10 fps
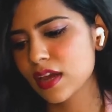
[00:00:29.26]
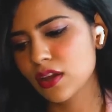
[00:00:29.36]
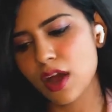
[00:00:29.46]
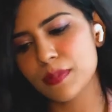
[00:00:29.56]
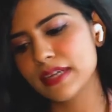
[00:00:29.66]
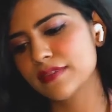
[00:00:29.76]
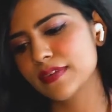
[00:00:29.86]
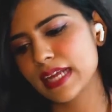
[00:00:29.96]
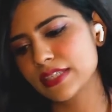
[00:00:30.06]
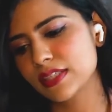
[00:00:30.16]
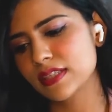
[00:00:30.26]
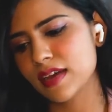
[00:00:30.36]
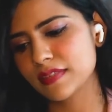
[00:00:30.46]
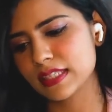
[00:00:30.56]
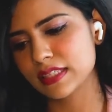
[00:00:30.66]
Corporate and Financial
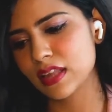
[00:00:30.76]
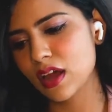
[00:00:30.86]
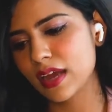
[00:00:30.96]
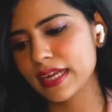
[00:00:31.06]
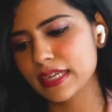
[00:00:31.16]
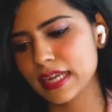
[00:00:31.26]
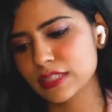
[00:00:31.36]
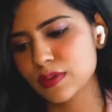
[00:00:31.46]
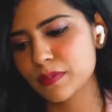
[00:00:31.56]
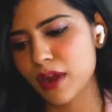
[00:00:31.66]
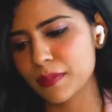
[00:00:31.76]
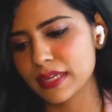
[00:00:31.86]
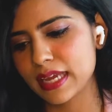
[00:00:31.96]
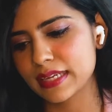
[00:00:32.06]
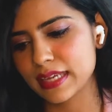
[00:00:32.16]
Services Law, Intellectual
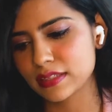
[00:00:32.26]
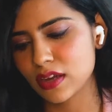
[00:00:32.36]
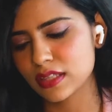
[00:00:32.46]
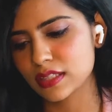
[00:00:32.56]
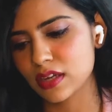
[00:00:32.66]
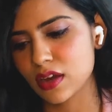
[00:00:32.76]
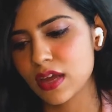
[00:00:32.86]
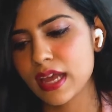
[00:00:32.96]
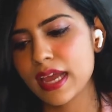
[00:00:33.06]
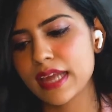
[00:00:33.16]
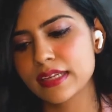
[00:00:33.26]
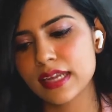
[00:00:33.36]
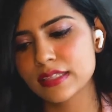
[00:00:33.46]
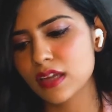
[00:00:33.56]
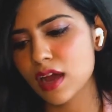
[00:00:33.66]
Property and Technology Law,
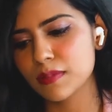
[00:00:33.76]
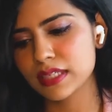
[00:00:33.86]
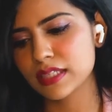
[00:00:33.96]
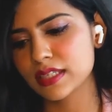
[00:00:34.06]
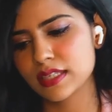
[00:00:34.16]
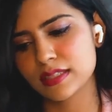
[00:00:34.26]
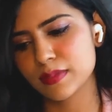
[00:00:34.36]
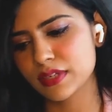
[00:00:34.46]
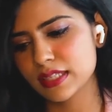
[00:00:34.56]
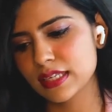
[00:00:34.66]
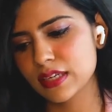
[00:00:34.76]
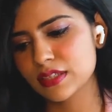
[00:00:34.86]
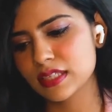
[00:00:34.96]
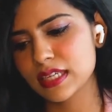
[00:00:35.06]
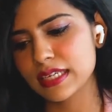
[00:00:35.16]
International Arbitration and Dispute
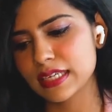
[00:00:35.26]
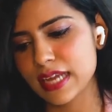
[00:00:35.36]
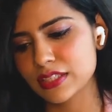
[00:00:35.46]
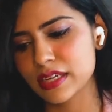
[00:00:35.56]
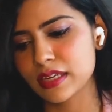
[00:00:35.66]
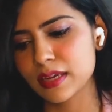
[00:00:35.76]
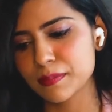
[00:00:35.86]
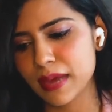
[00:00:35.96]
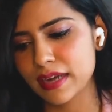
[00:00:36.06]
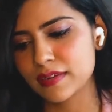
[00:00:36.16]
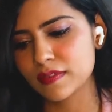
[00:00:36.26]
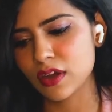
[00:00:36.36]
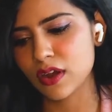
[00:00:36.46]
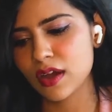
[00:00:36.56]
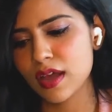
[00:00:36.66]
Resolution, International and Comparative
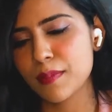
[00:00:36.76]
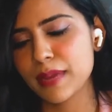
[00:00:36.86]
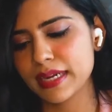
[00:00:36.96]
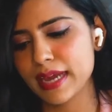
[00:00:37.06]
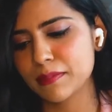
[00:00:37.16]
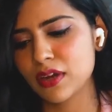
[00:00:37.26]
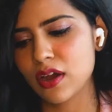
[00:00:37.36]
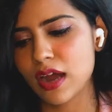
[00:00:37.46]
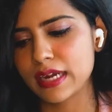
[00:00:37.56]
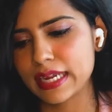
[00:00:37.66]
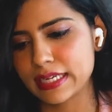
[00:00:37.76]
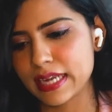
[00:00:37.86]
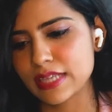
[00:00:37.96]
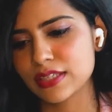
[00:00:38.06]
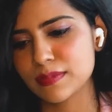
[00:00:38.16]
Law, Maritime Law, and
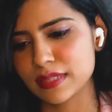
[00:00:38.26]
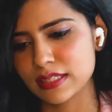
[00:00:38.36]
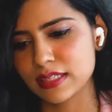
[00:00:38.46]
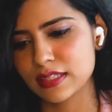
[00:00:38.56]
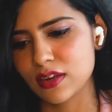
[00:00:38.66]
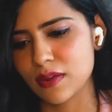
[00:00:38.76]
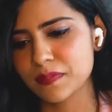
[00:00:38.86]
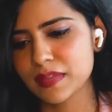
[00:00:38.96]
International Business Law.